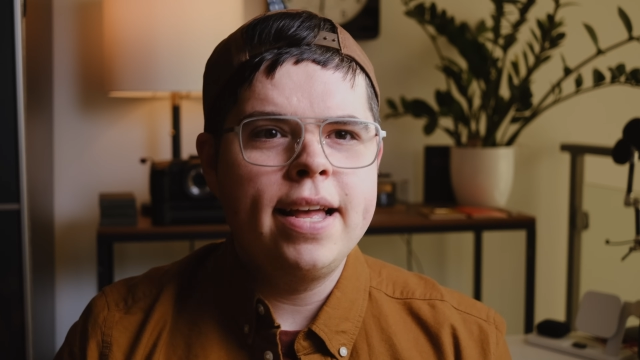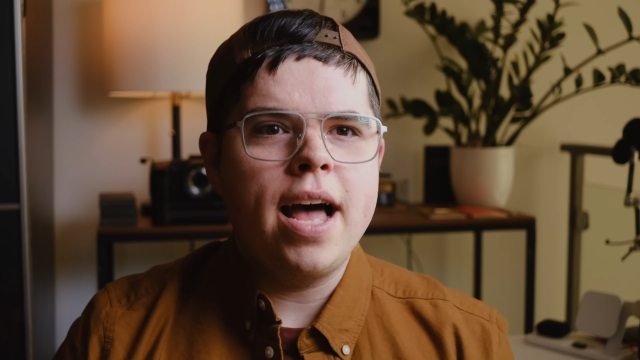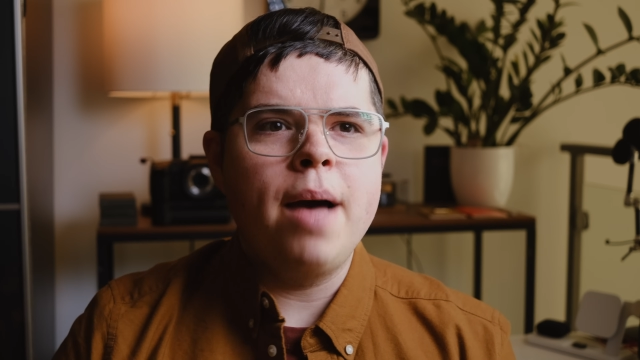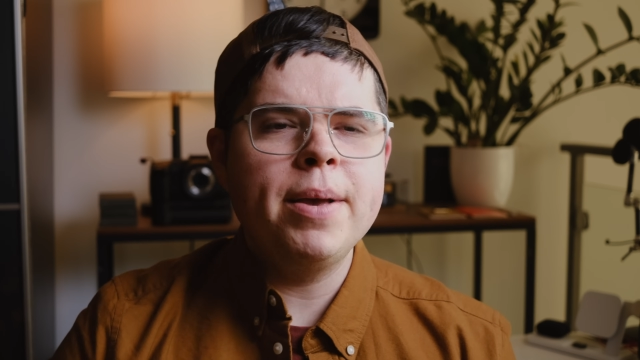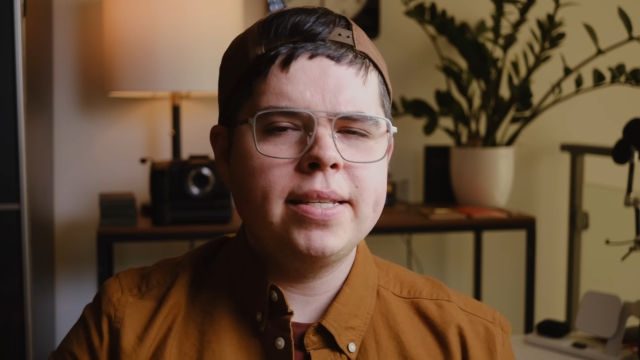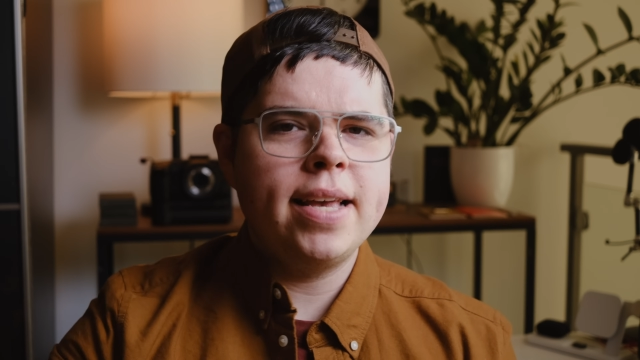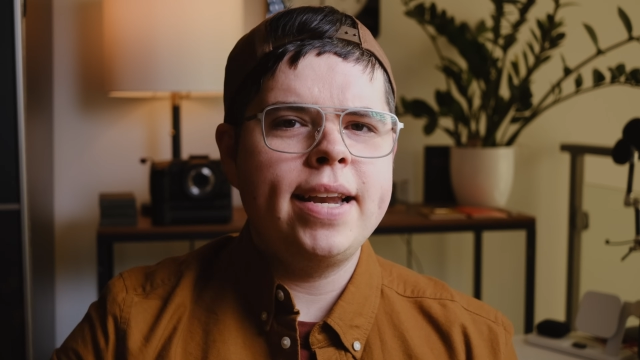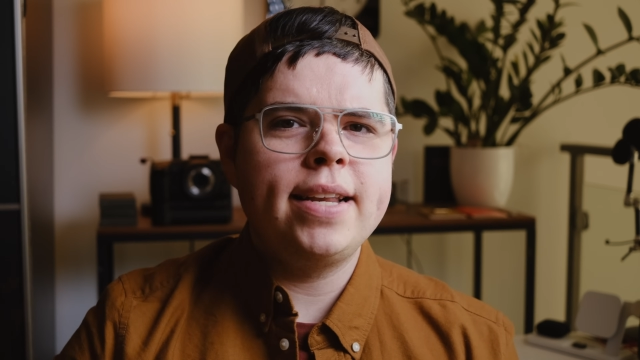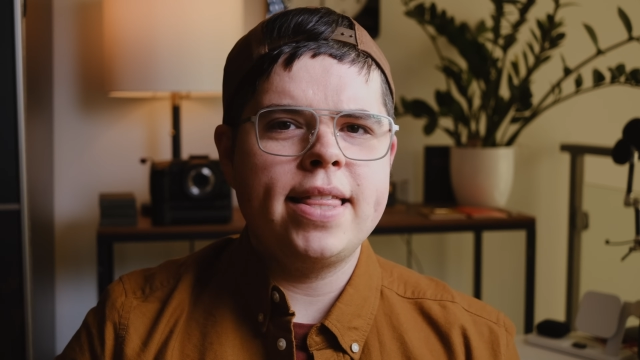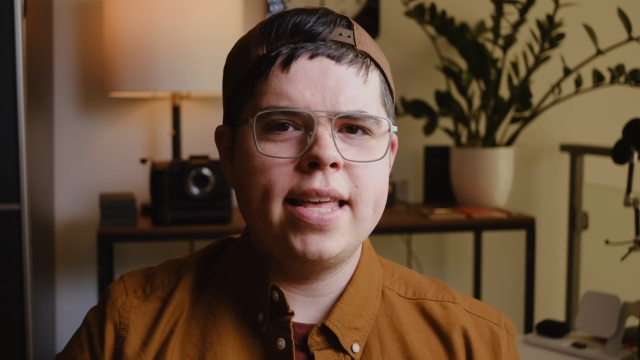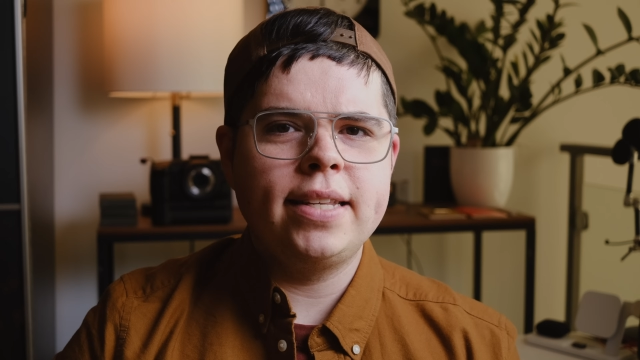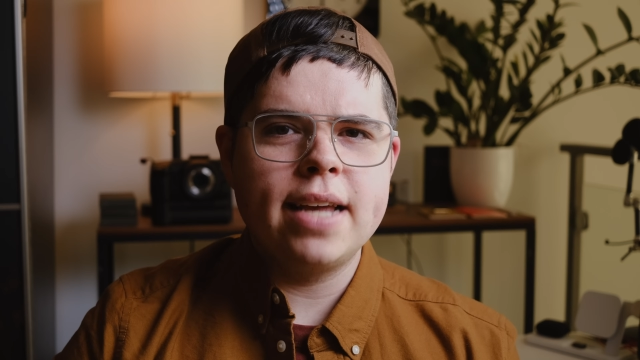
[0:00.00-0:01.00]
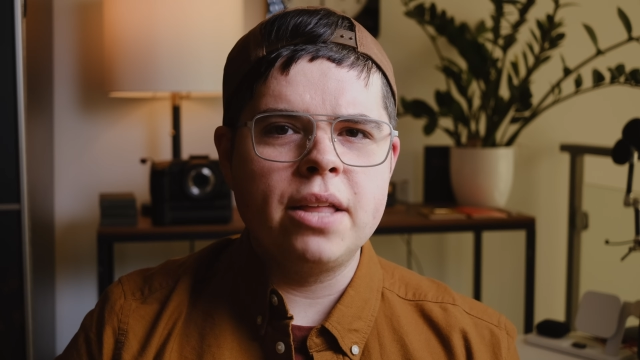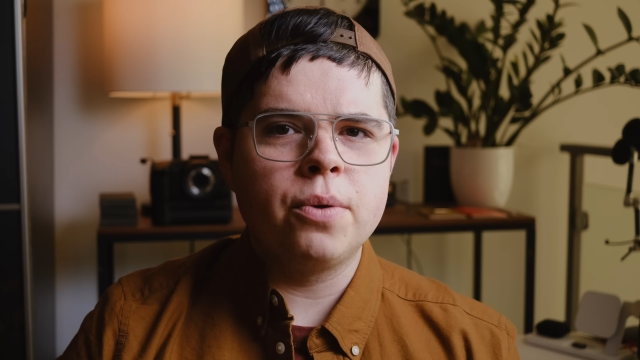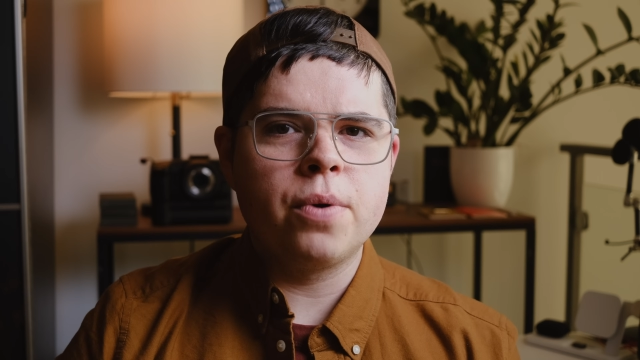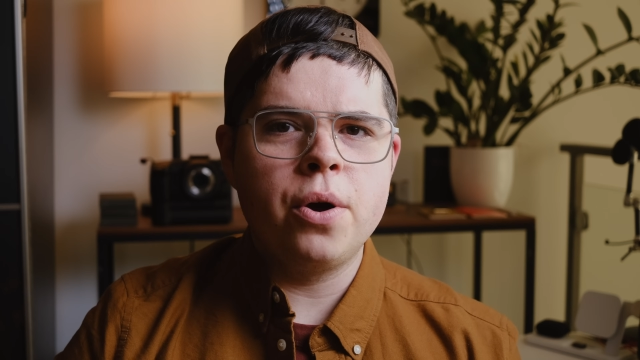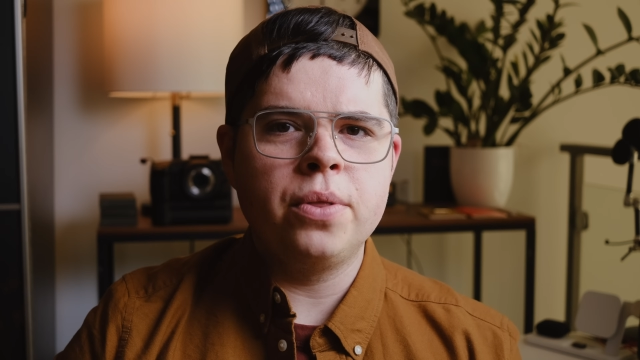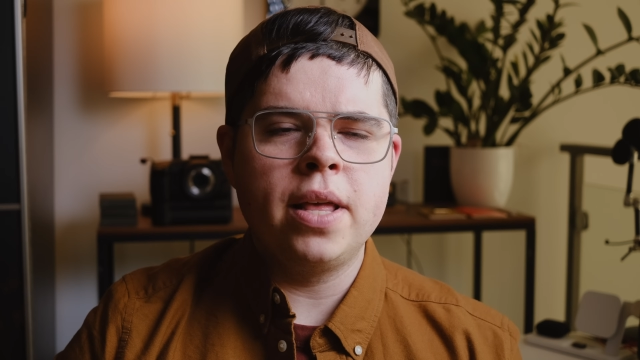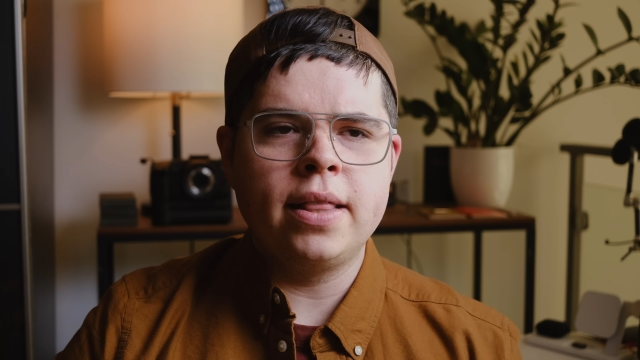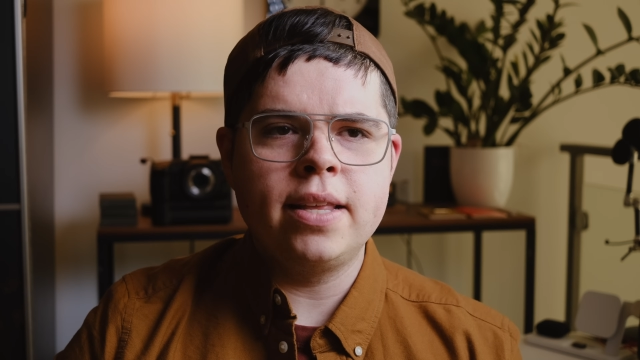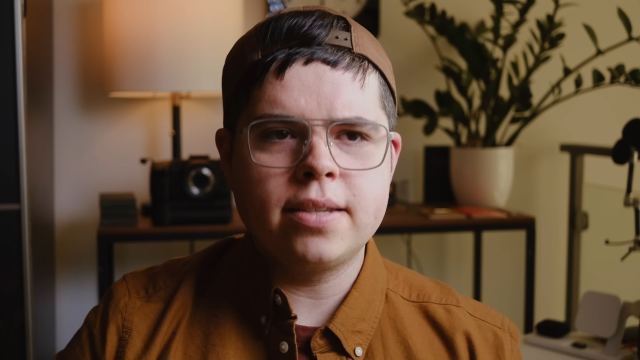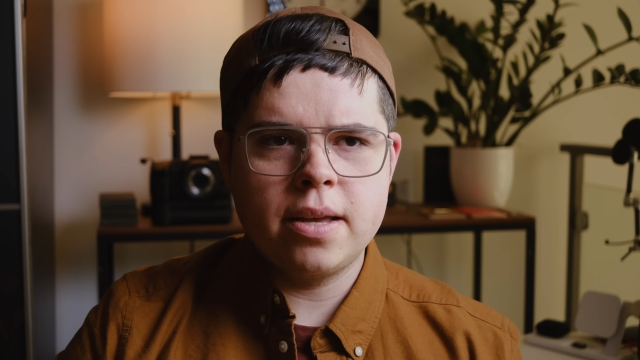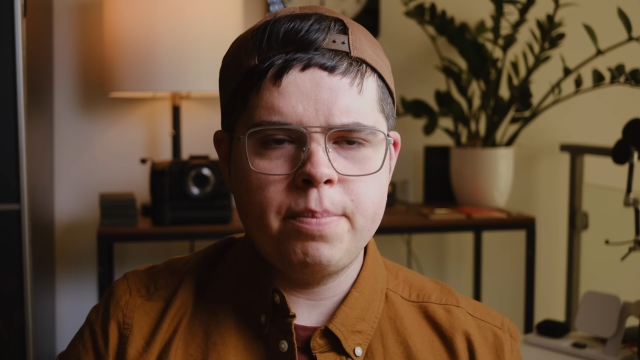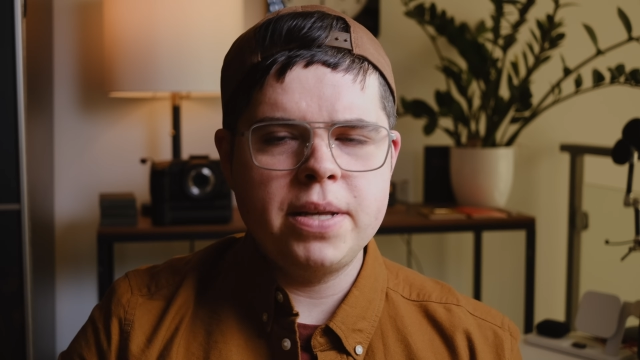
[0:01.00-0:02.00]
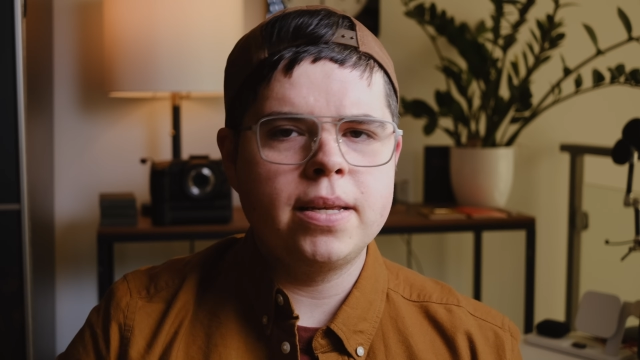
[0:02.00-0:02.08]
I'm excited to think down the road that this could be